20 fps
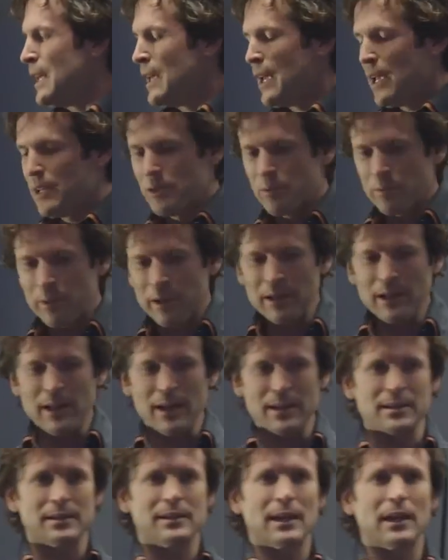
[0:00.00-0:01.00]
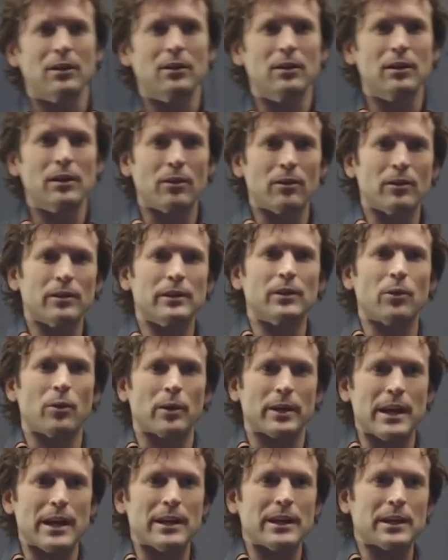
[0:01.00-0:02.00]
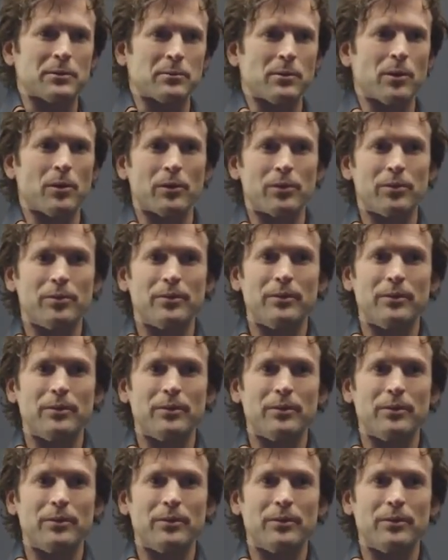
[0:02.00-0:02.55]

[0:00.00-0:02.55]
And you realize that that early organic growth